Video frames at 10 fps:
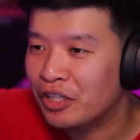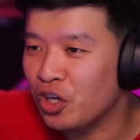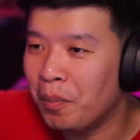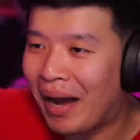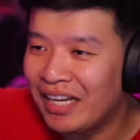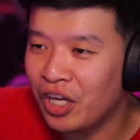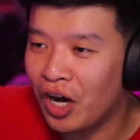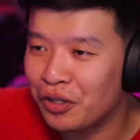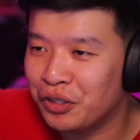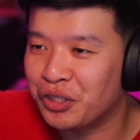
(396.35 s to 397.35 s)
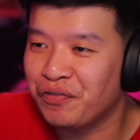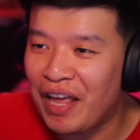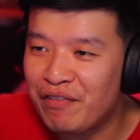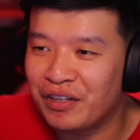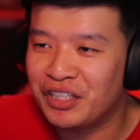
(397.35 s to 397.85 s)
So my daughter's
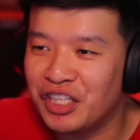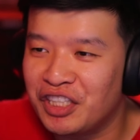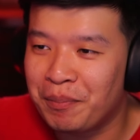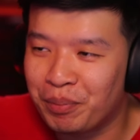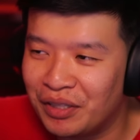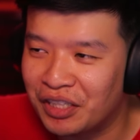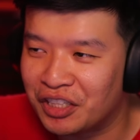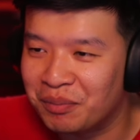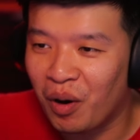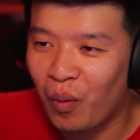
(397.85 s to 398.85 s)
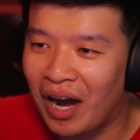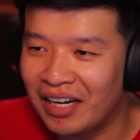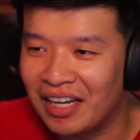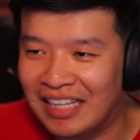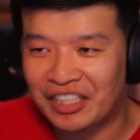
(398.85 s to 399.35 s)
favorite Disney princess is
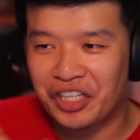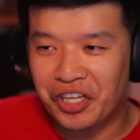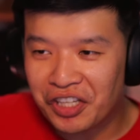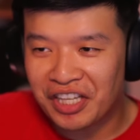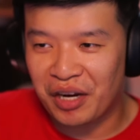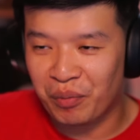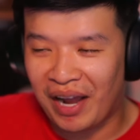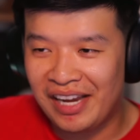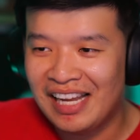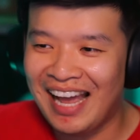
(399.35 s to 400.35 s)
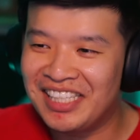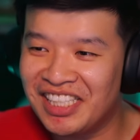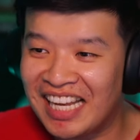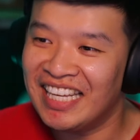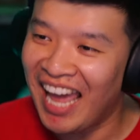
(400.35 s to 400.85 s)
Moana. That's a good thing, right? And
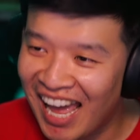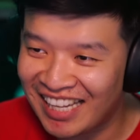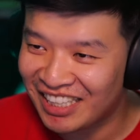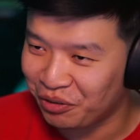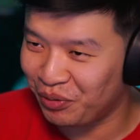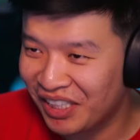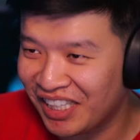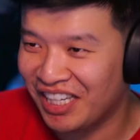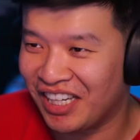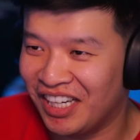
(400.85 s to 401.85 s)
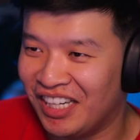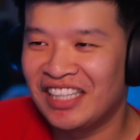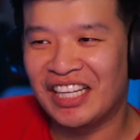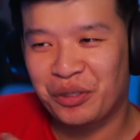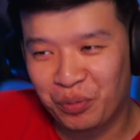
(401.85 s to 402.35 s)
she's like, yeah, that's really good.
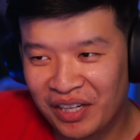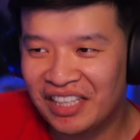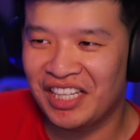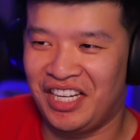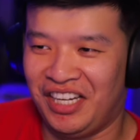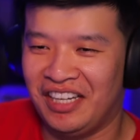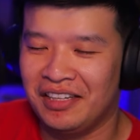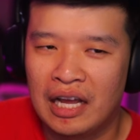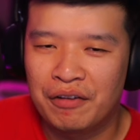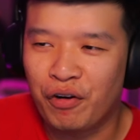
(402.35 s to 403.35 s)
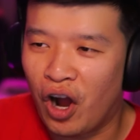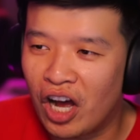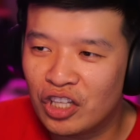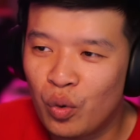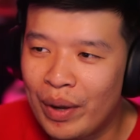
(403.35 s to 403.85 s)
That's really good. For
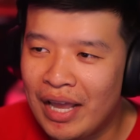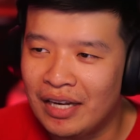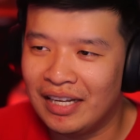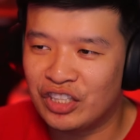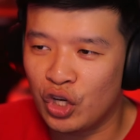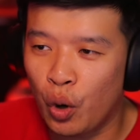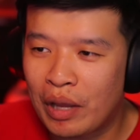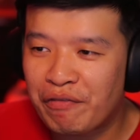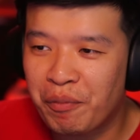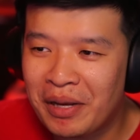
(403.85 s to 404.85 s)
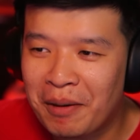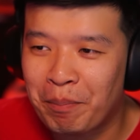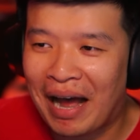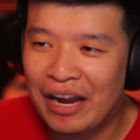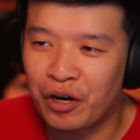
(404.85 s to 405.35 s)
Halloween, is it okay for me to
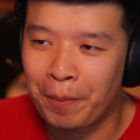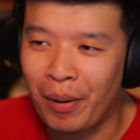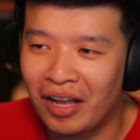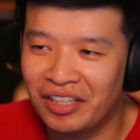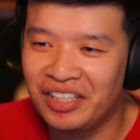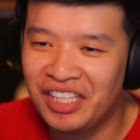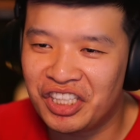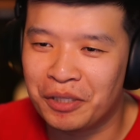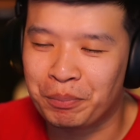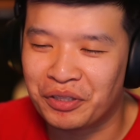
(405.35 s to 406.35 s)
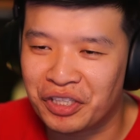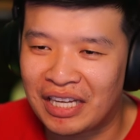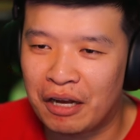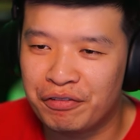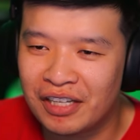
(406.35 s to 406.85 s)
buy her a Polynesian princess
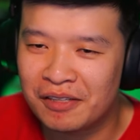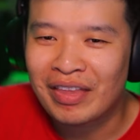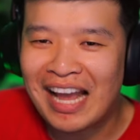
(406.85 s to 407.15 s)
outfit?